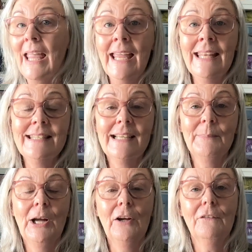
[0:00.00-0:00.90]
And
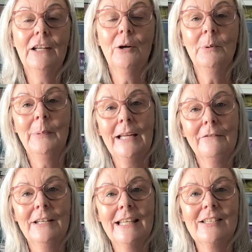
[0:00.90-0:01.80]
hopefully I'll be back
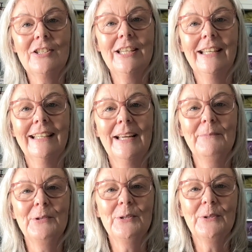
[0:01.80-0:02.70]
for next year and
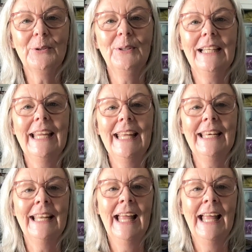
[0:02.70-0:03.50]
we'll do it all again.